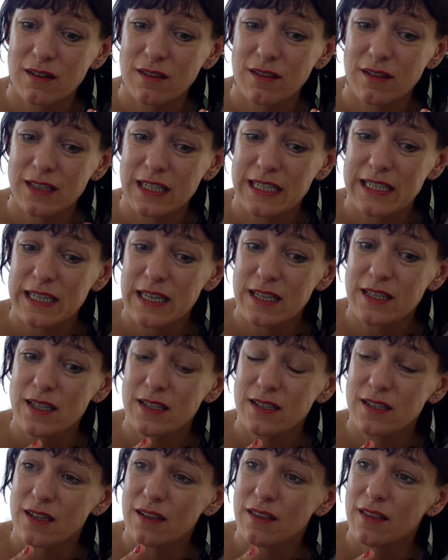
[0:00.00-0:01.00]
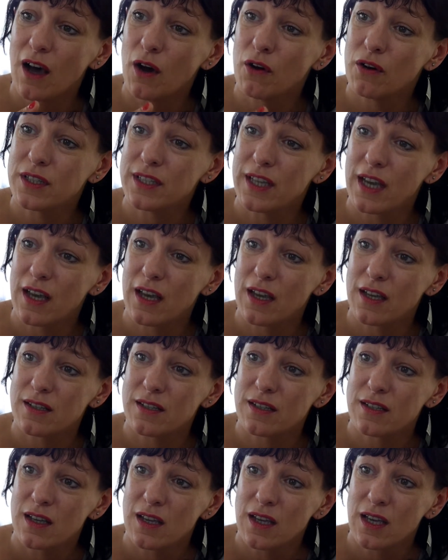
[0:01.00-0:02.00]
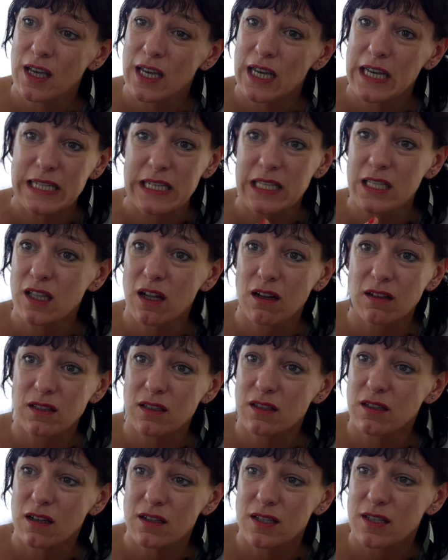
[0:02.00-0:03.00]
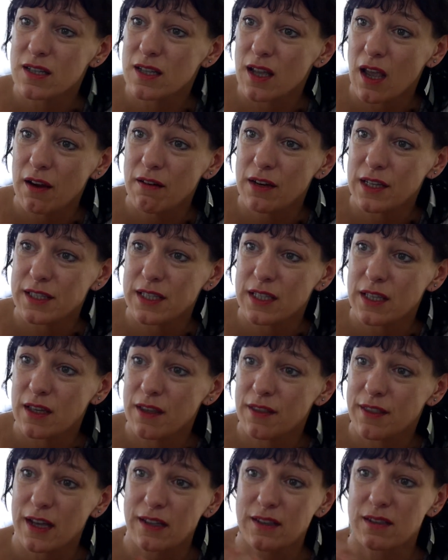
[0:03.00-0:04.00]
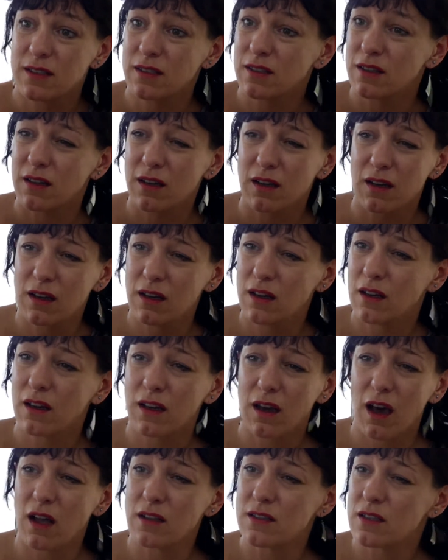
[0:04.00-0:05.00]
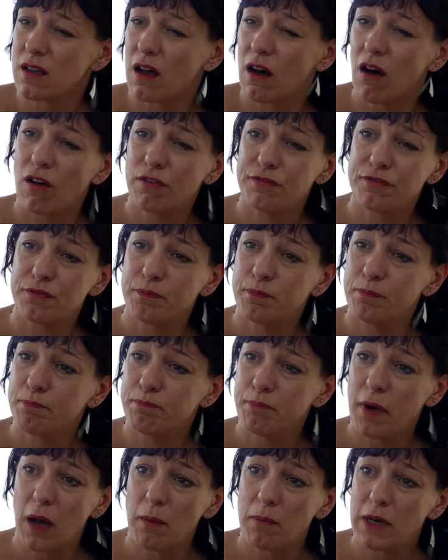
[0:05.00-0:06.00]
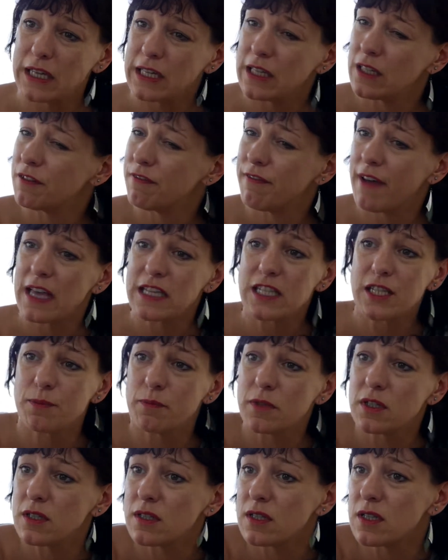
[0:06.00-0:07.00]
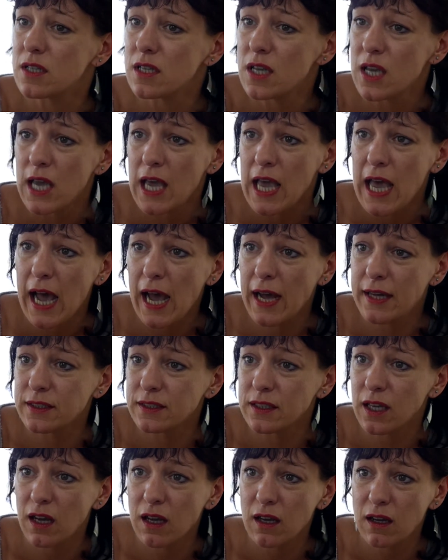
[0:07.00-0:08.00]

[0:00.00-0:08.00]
necessity nowadays is not austerity that cuts off public investments and